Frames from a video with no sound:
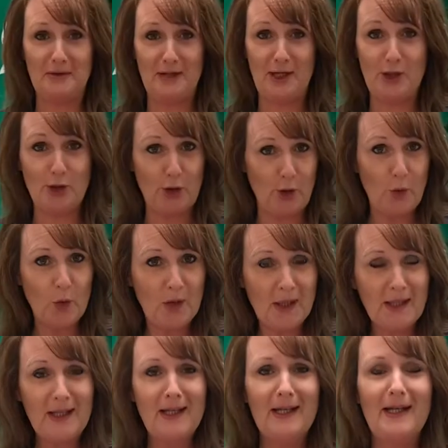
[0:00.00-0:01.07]
do,
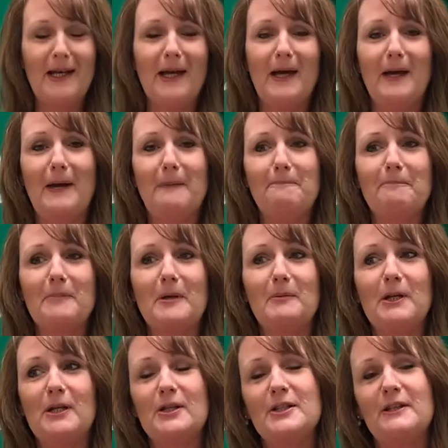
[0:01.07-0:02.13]

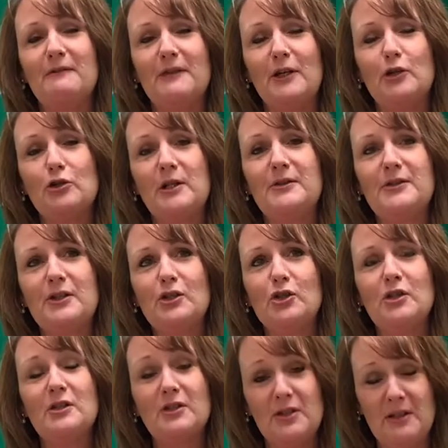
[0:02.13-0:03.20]
because if that
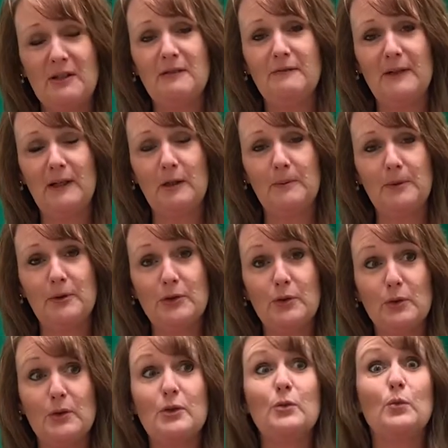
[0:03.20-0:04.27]
transition is still available
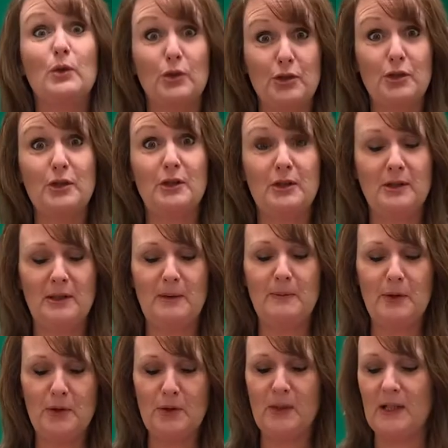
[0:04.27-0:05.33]
to us, we'll certainly be
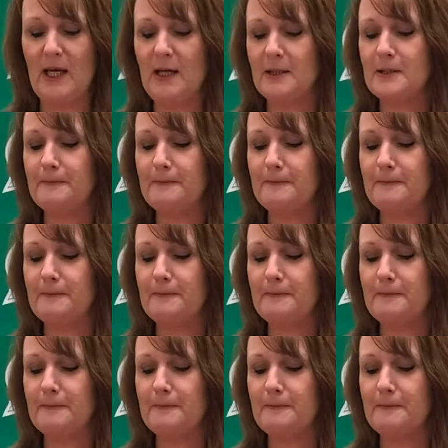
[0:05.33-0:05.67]
doing that.